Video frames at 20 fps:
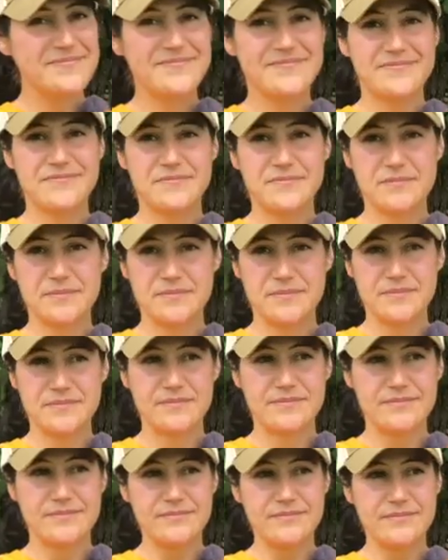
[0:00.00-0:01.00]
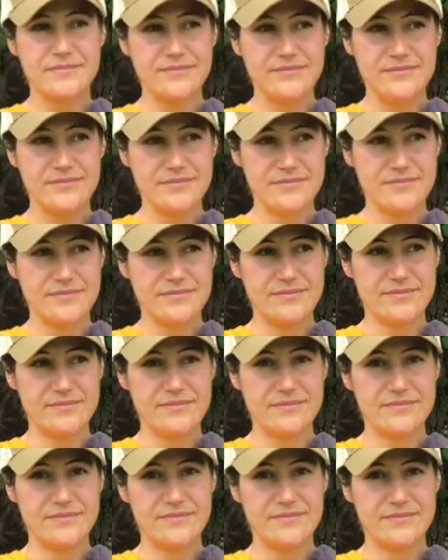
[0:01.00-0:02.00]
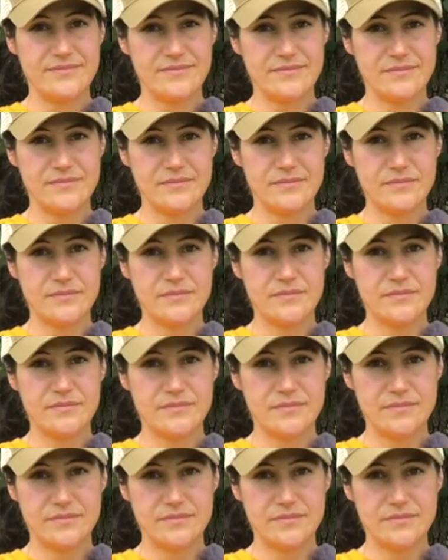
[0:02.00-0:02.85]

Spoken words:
This person isn't speaking.